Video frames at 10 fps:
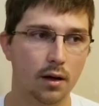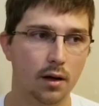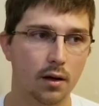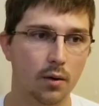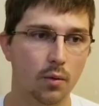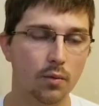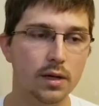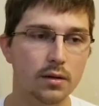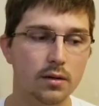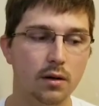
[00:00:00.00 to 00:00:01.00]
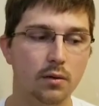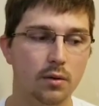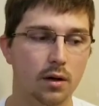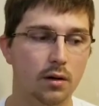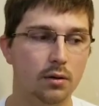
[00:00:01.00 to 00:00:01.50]
We don't
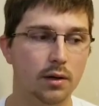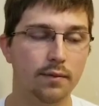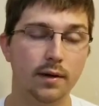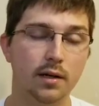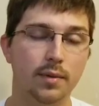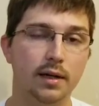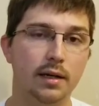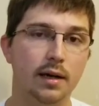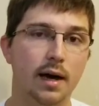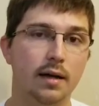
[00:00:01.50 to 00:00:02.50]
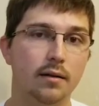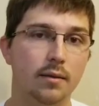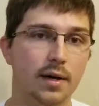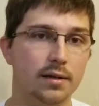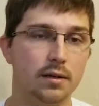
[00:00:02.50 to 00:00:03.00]
know if anybody got the
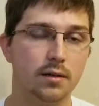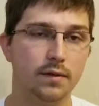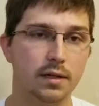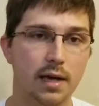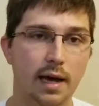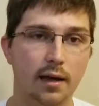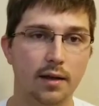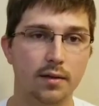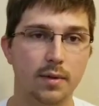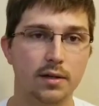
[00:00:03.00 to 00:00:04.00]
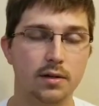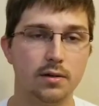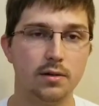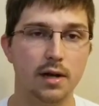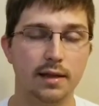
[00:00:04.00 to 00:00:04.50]
message, if his dad got the
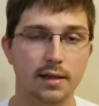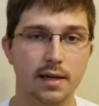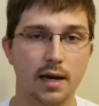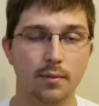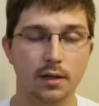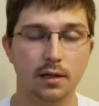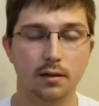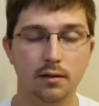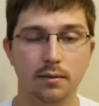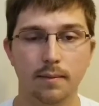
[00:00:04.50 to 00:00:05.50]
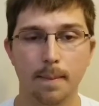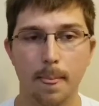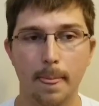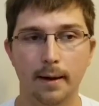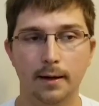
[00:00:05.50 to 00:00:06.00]
message. At the time, we didn't.
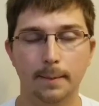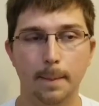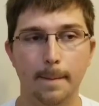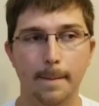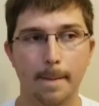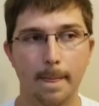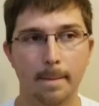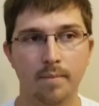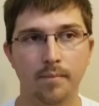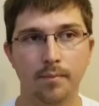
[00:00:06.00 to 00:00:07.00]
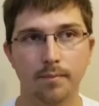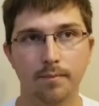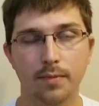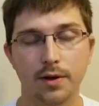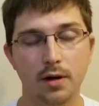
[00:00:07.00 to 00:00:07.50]

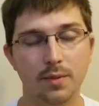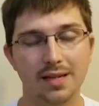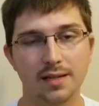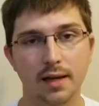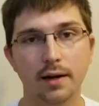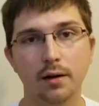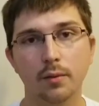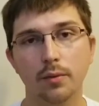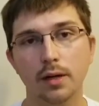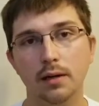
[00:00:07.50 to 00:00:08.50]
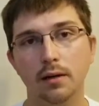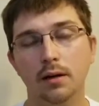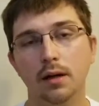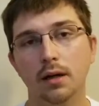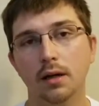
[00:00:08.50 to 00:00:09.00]
30 minutes later, we
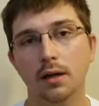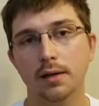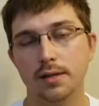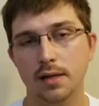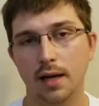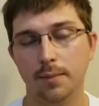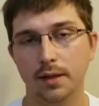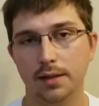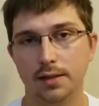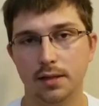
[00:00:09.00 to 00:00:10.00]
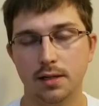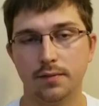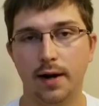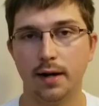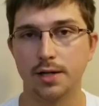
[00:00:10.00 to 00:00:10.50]
see ambulances,
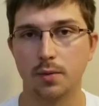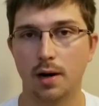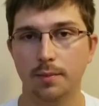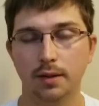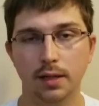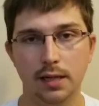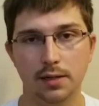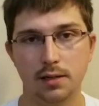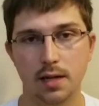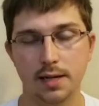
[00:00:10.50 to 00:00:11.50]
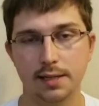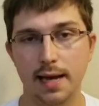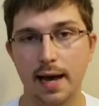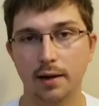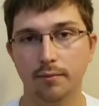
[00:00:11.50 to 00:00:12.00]
fire squad, police, and his
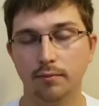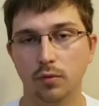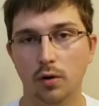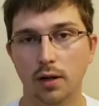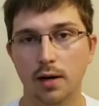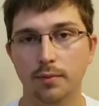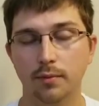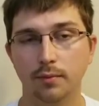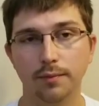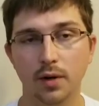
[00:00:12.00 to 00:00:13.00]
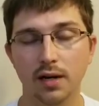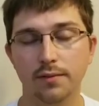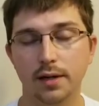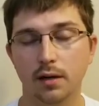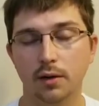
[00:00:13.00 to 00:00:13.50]
dad roll up. We didn't even
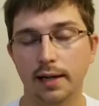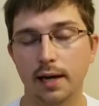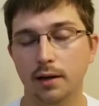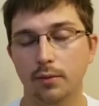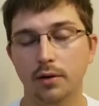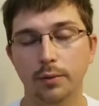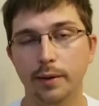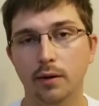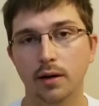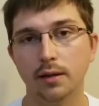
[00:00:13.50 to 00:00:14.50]
know what county road we were on.